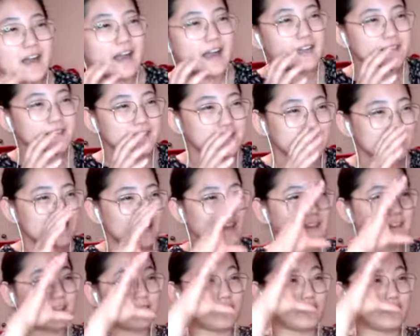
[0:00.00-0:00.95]
I just
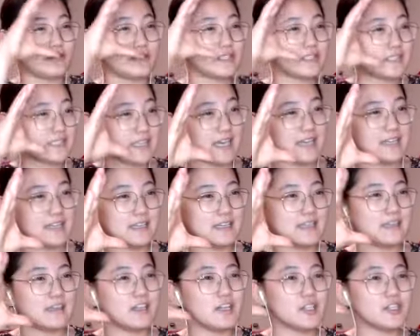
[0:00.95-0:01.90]
like a
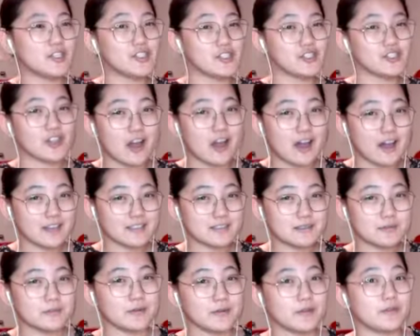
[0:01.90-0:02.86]
steady shot
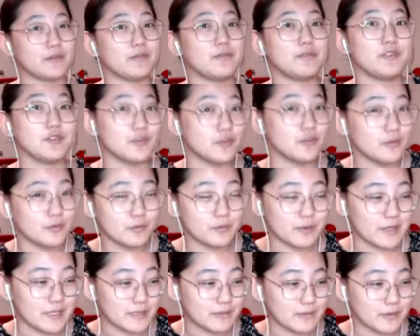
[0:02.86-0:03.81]
with two
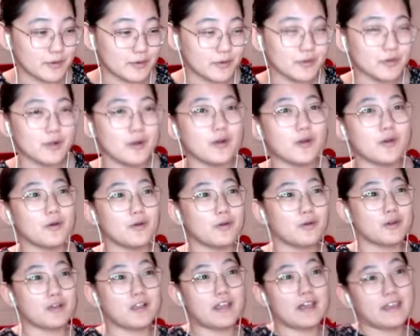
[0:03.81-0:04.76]
people
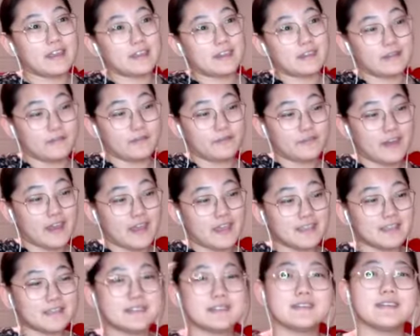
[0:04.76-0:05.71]
or like the
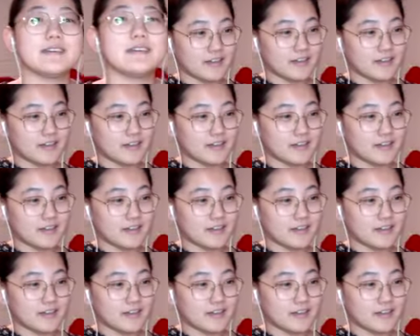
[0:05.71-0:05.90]
face